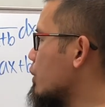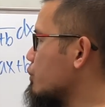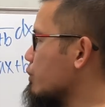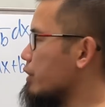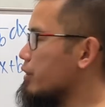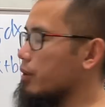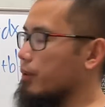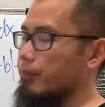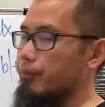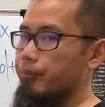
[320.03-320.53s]
right
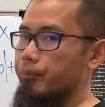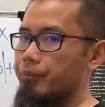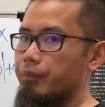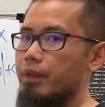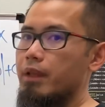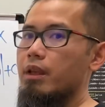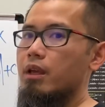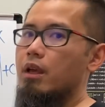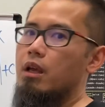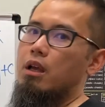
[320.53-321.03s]
here.
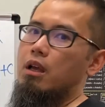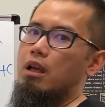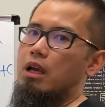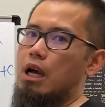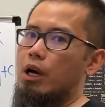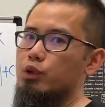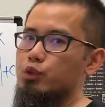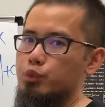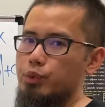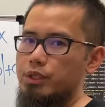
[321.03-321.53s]

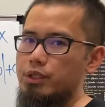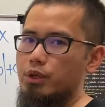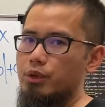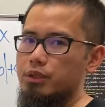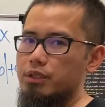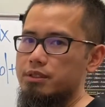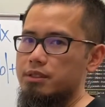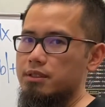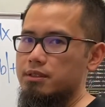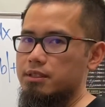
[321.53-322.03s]
How do we know
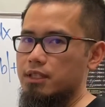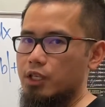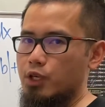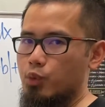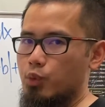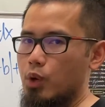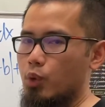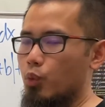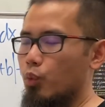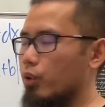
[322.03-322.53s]
this is the
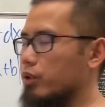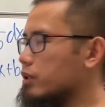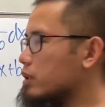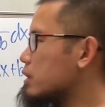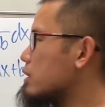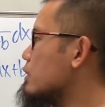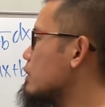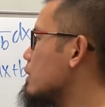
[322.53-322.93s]
correct order?